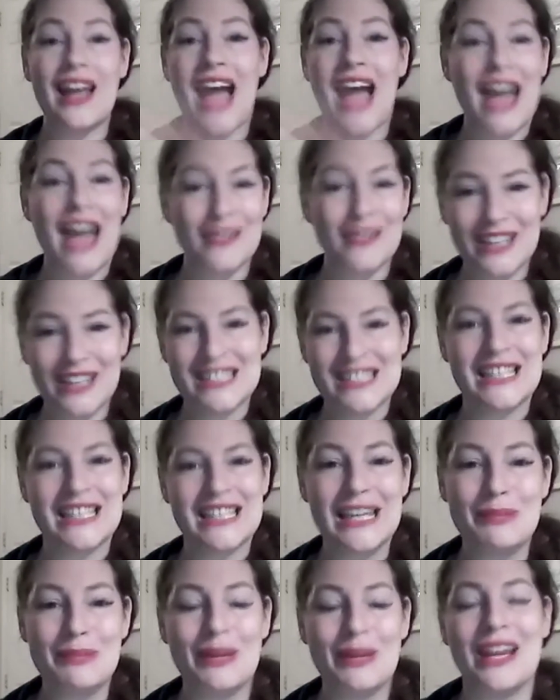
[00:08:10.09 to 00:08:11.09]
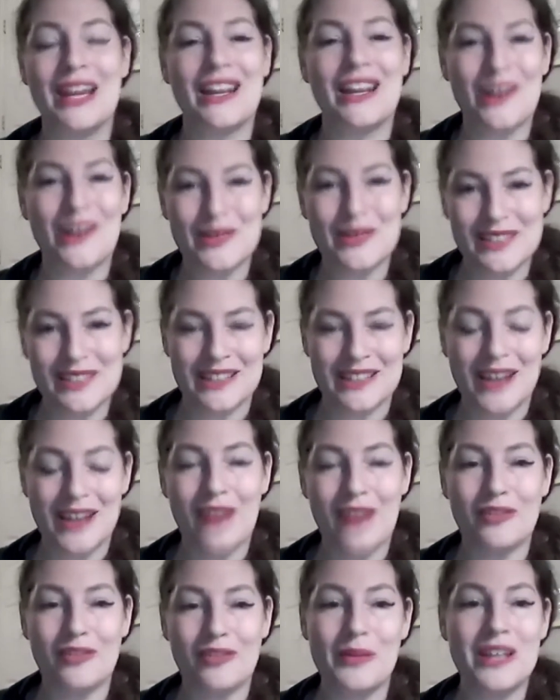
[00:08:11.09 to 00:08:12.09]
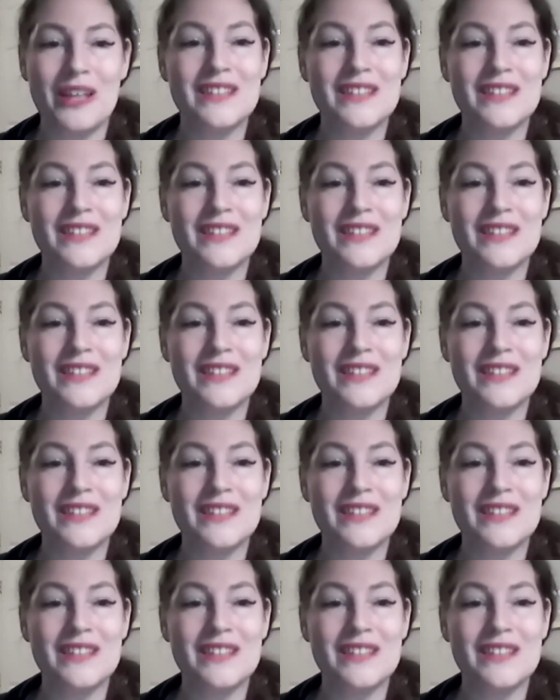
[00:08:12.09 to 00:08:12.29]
I don't get to keep it. It goes to the government.